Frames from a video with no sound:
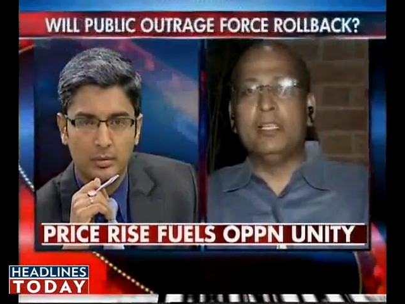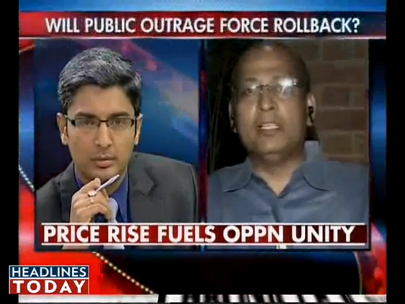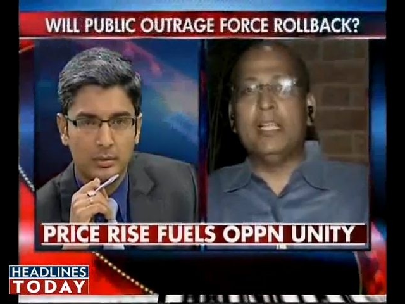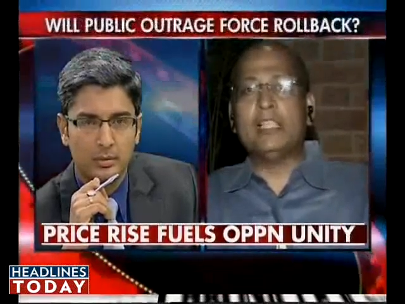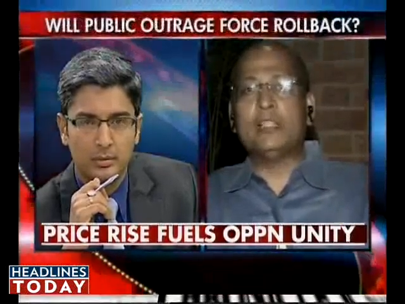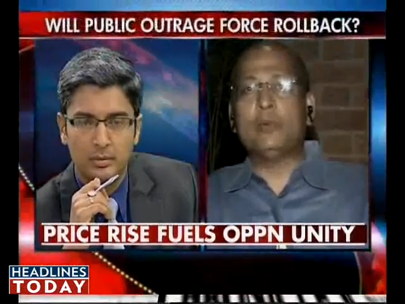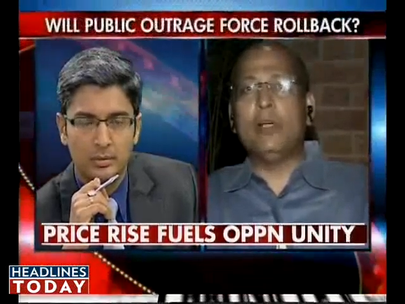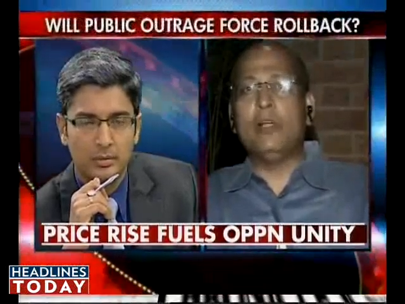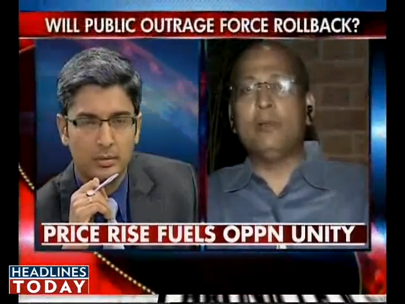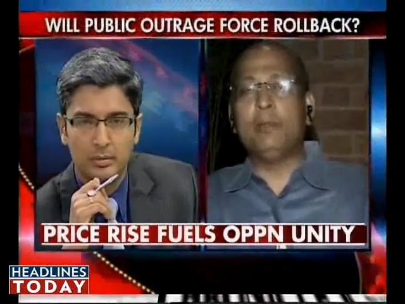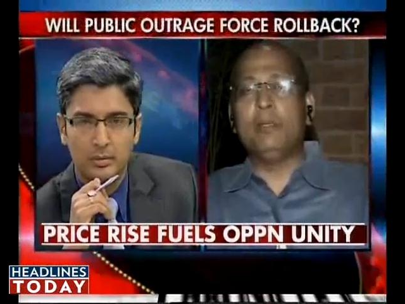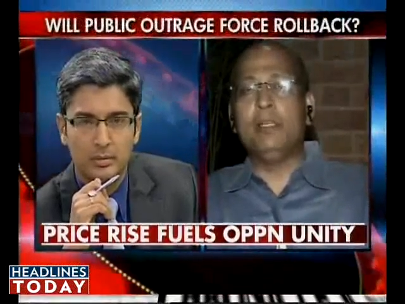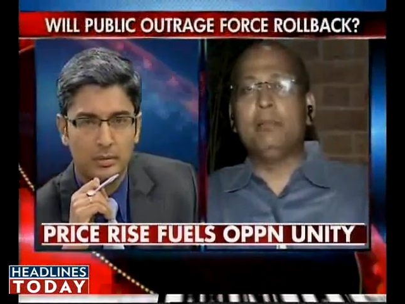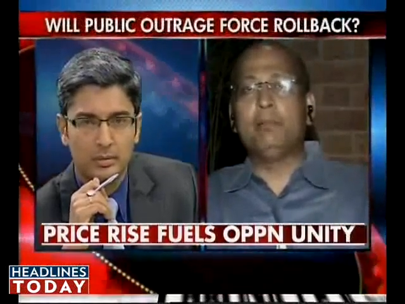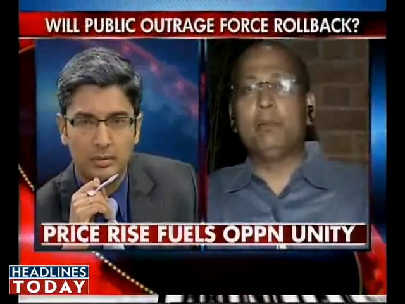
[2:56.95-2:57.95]
Speaker 1: That's why
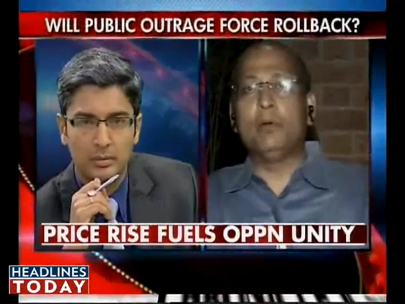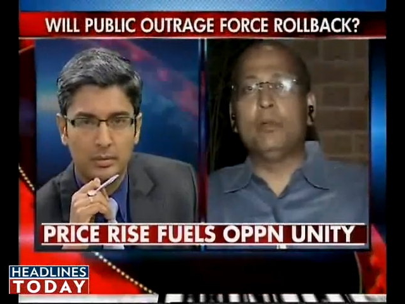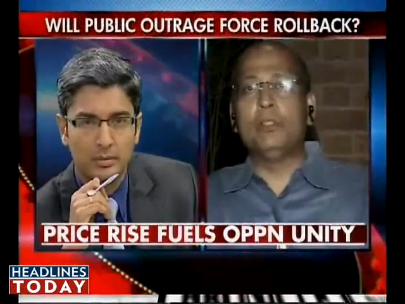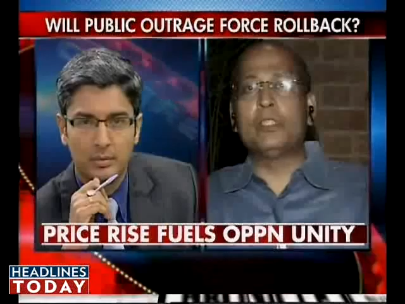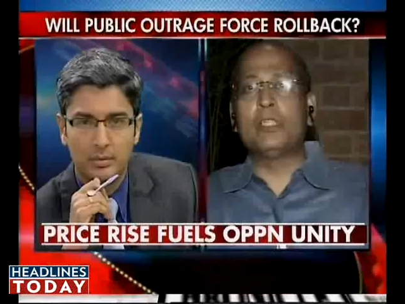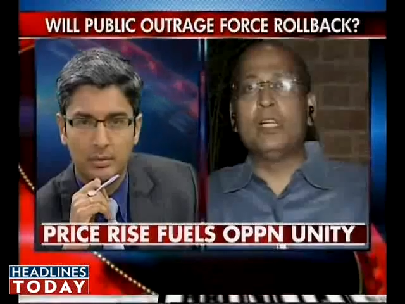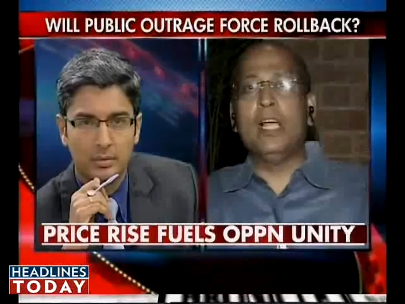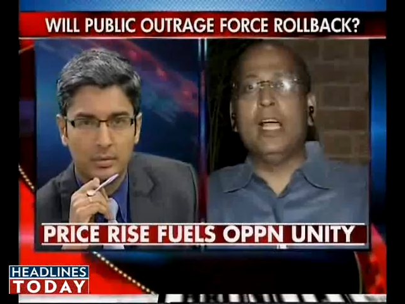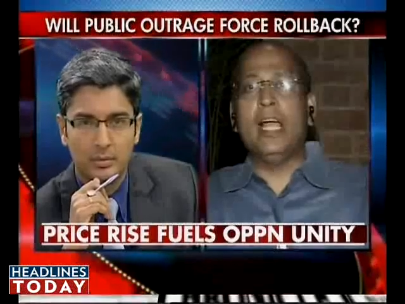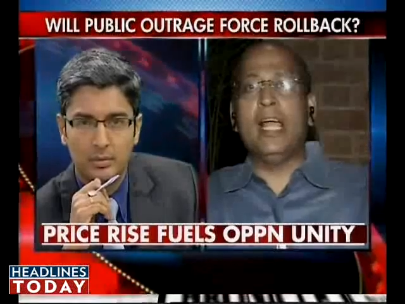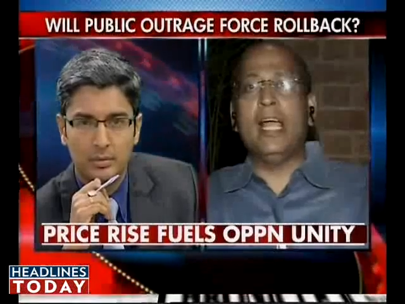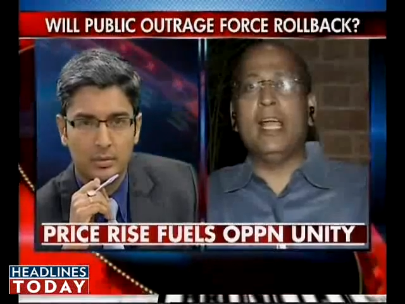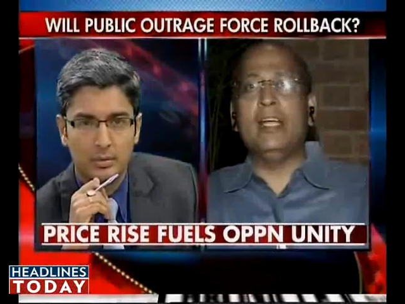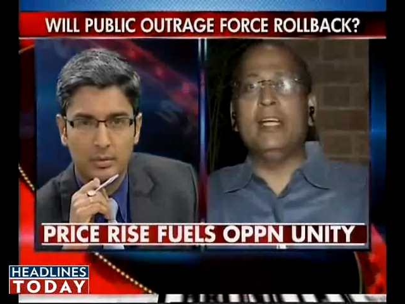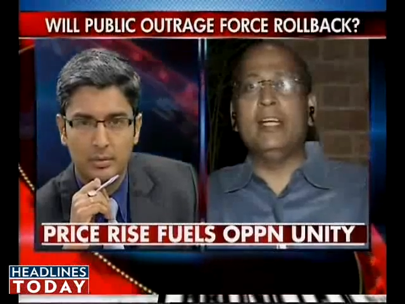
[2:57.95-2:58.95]
opinion polls
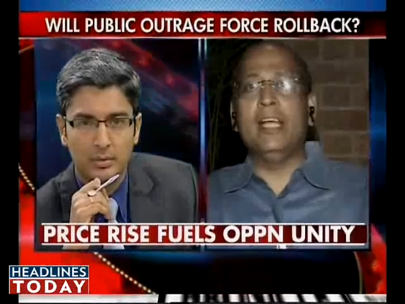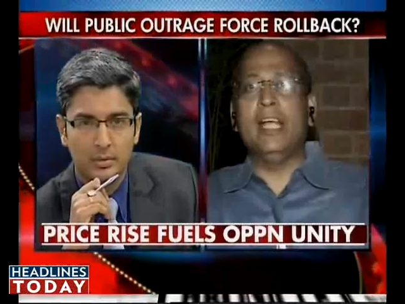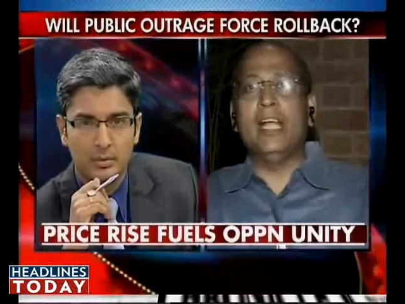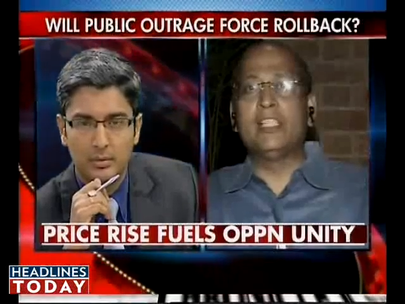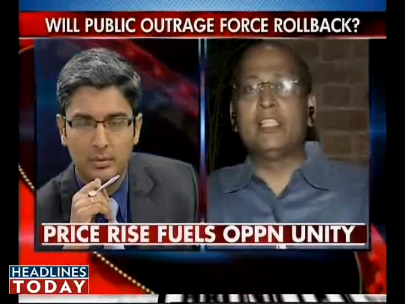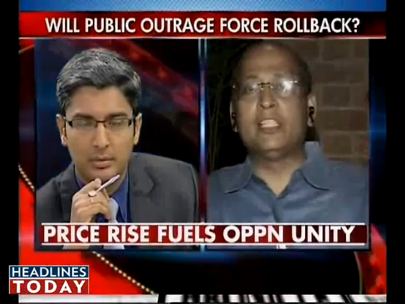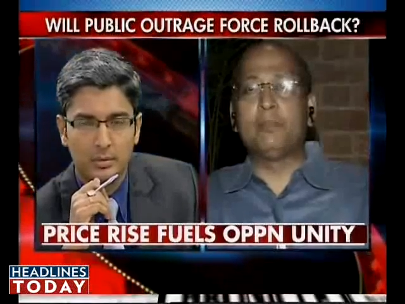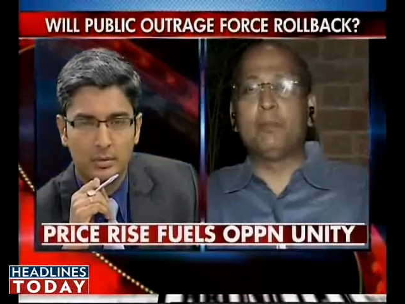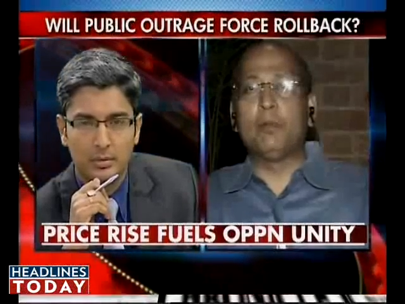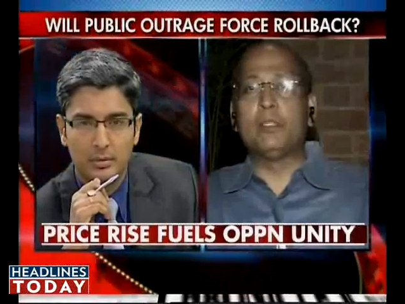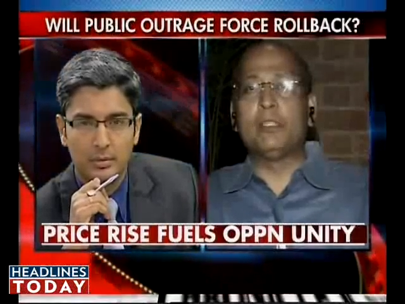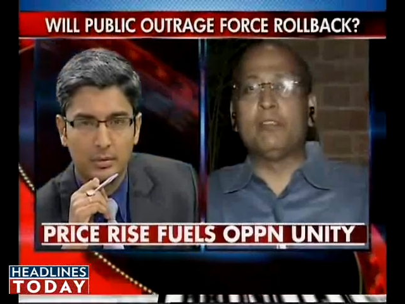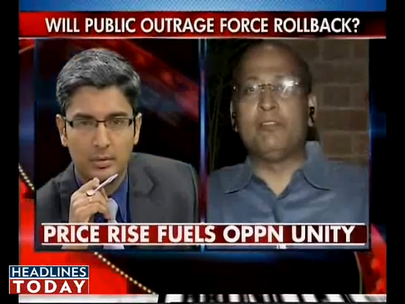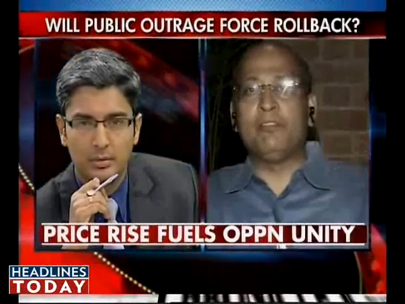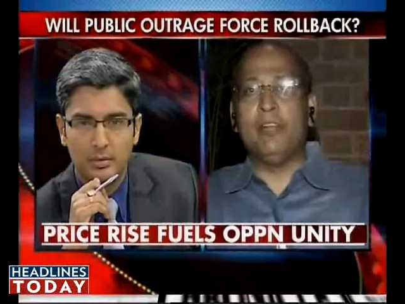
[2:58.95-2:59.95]
and exit polls
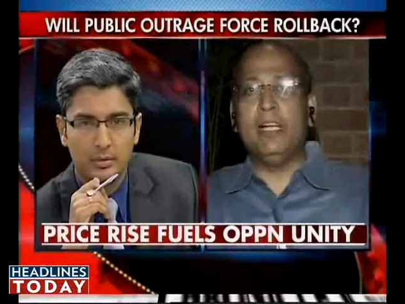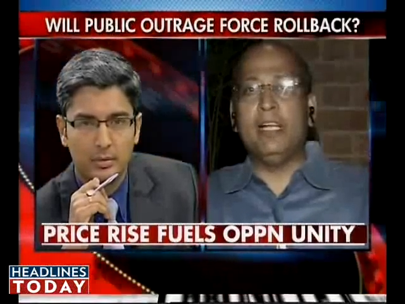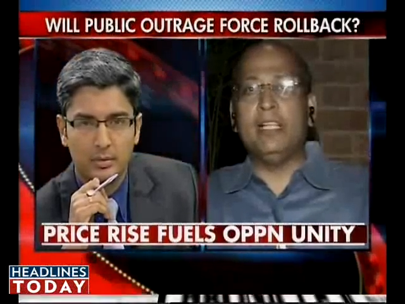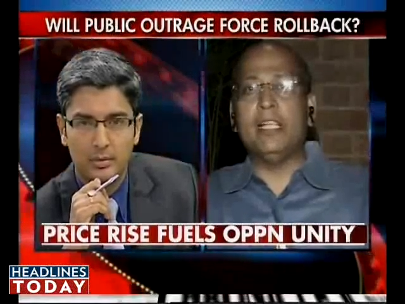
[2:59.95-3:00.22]
have failed,